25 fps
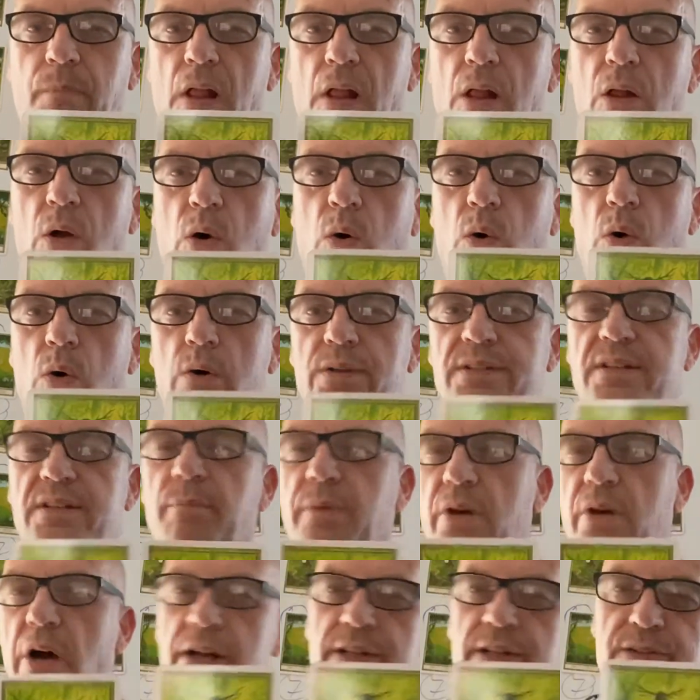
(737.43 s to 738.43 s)
or
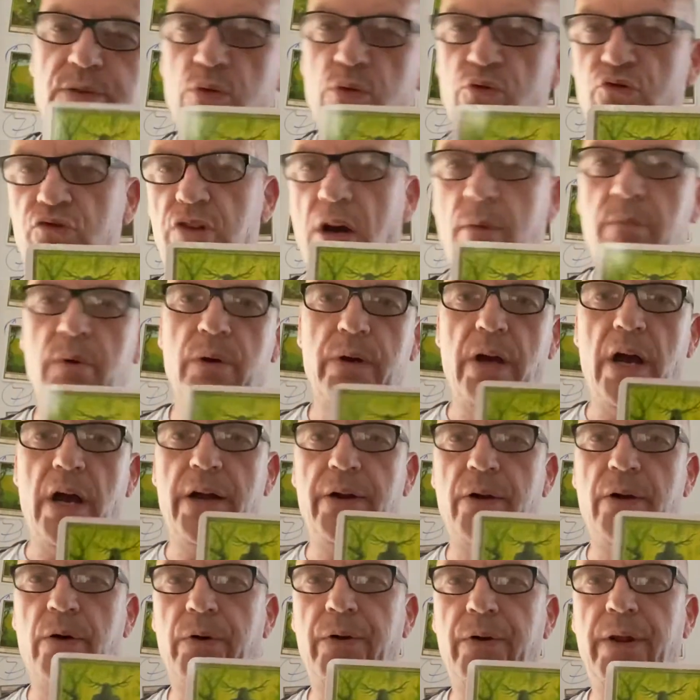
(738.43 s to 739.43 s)
some kind of sort of trouble
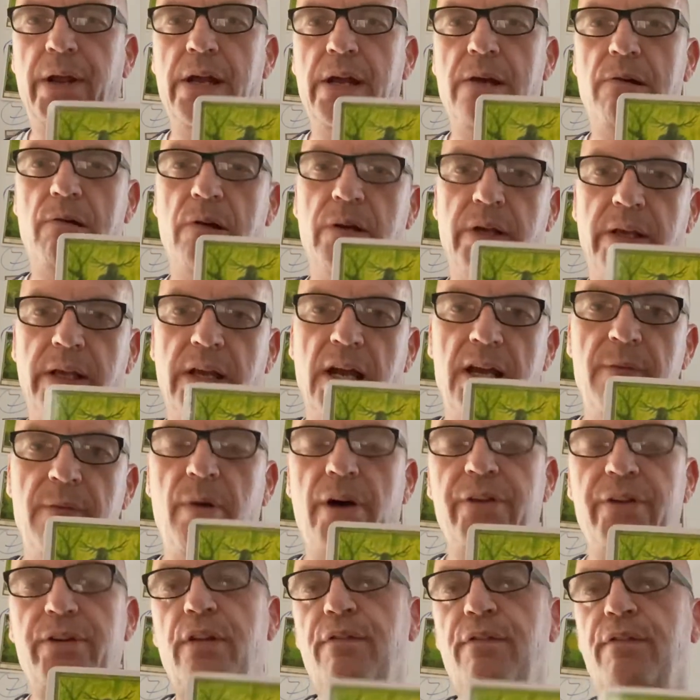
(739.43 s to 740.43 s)
going on here, okay?
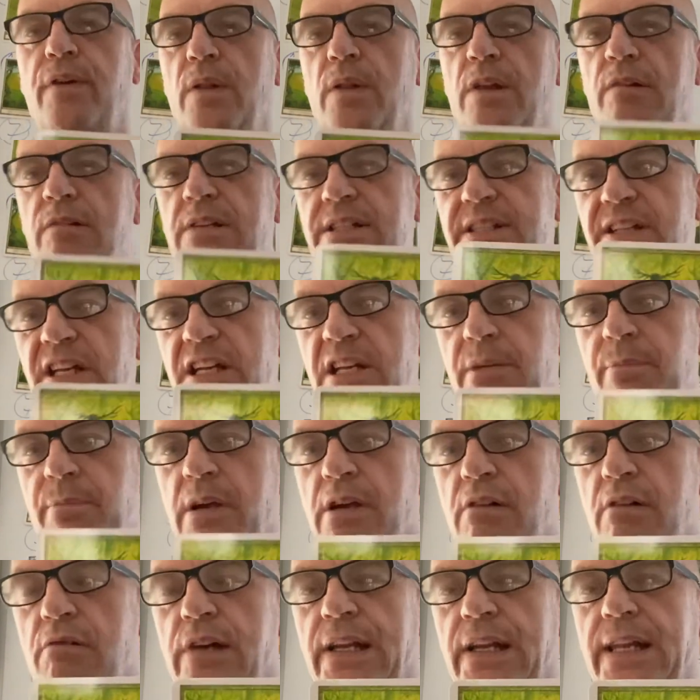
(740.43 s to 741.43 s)
But I do feel there is going to be
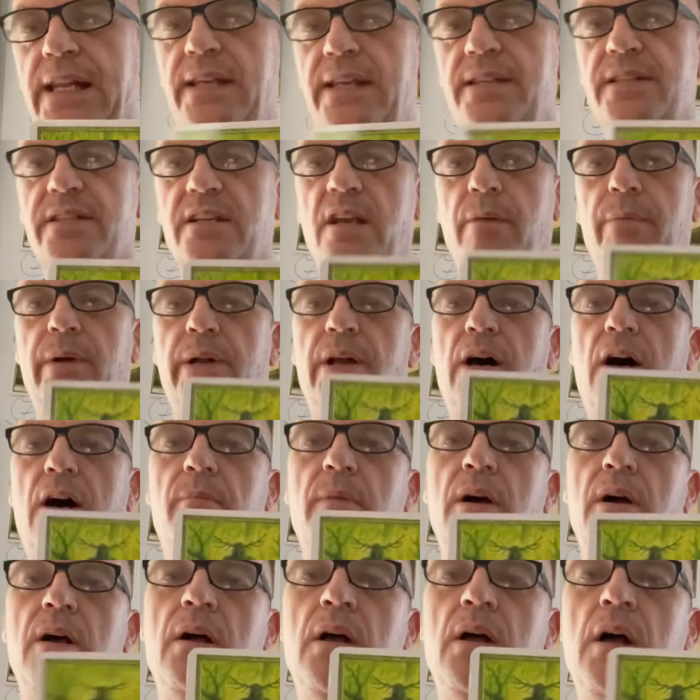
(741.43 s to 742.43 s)
a release coming
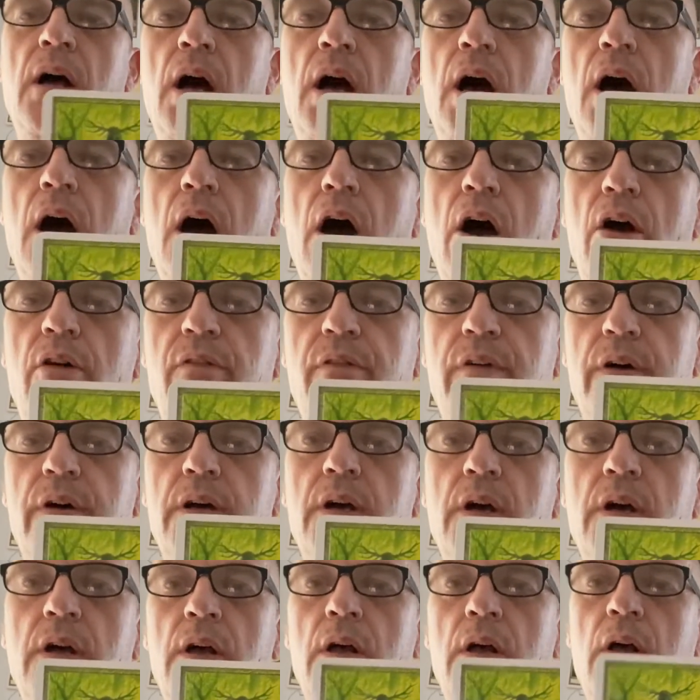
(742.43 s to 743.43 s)
up
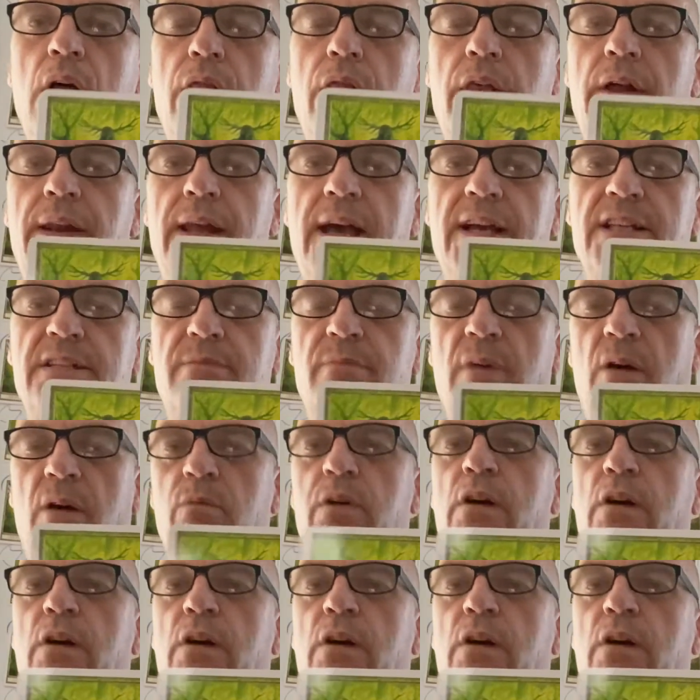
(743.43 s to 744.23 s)
over the next month where